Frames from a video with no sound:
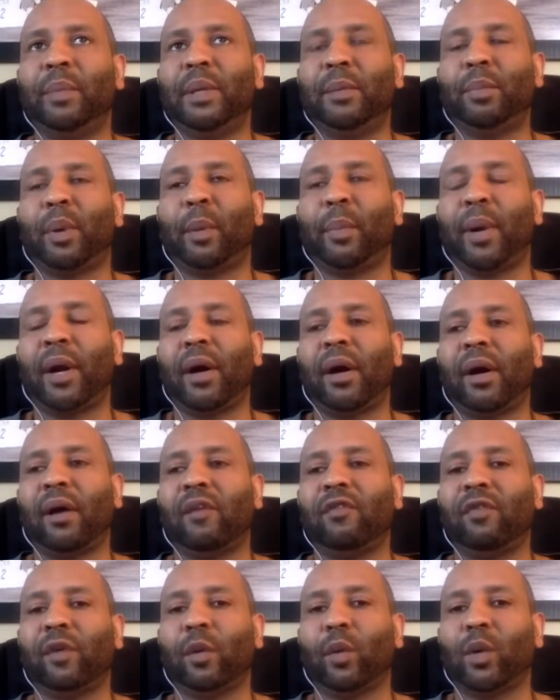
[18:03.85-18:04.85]
be
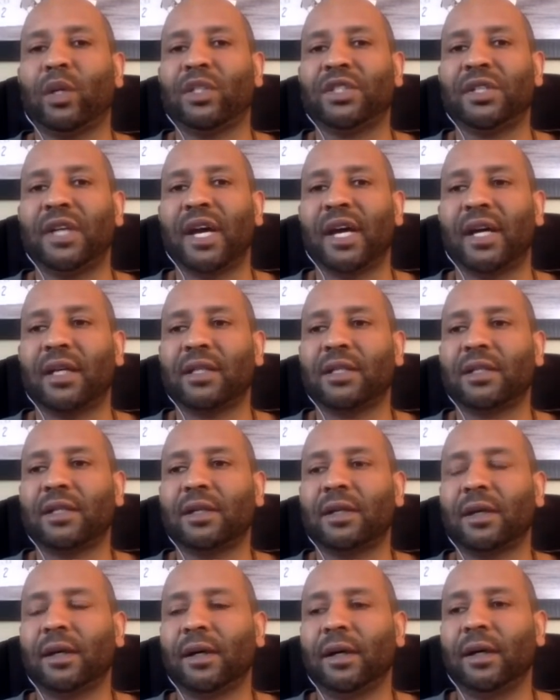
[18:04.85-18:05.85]
preparing for what's next
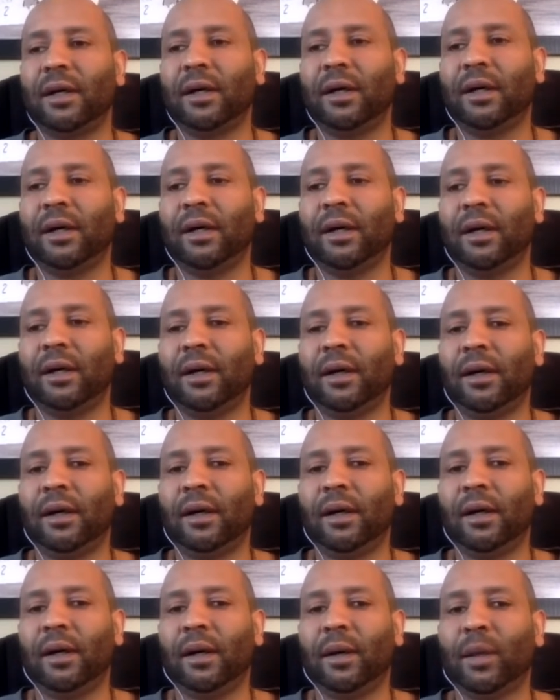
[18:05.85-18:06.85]

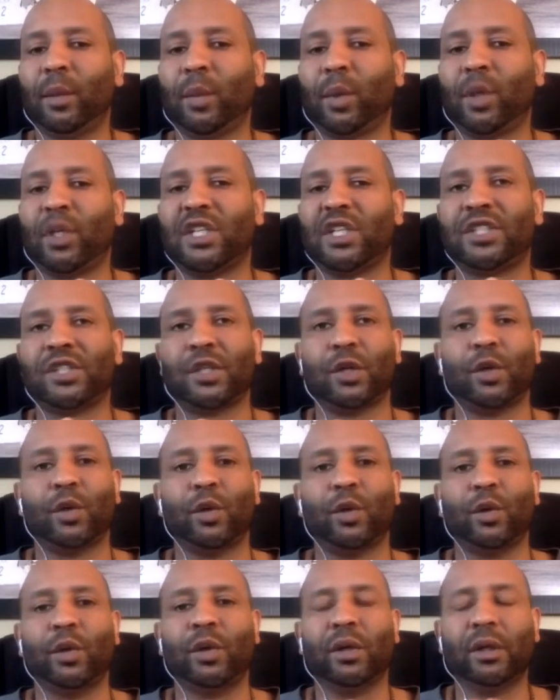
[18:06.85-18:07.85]
pretty
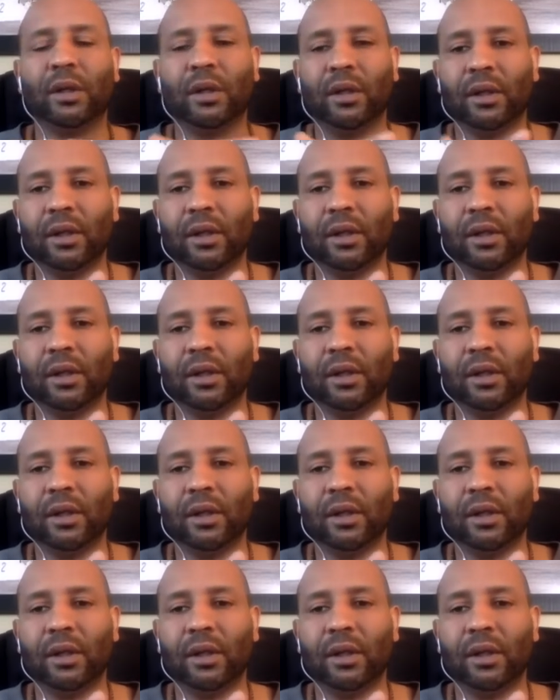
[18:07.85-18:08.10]
soon